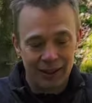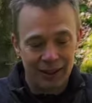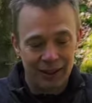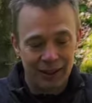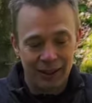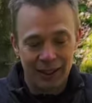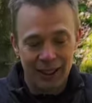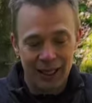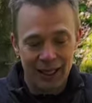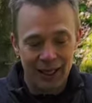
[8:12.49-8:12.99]

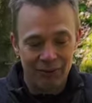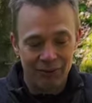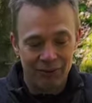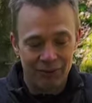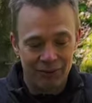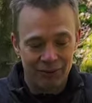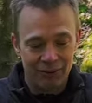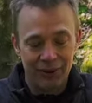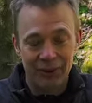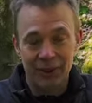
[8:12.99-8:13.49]
have
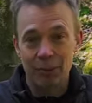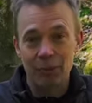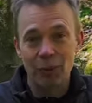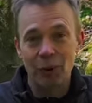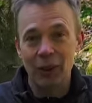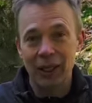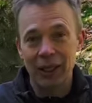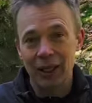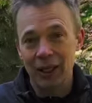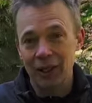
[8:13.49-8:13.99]
a
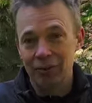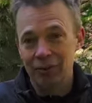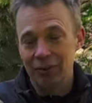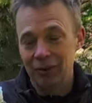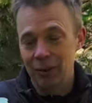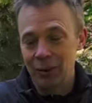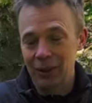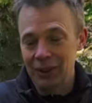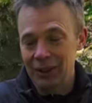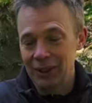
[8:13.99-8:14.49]
small enough
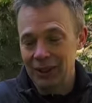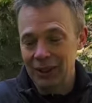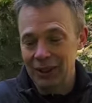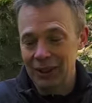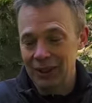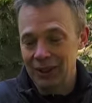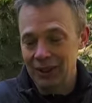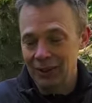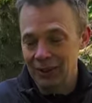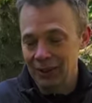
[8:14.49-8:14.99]

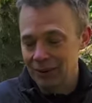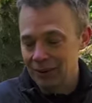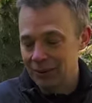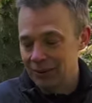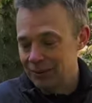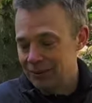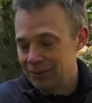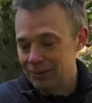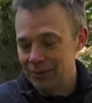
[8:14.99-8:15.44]
quantity so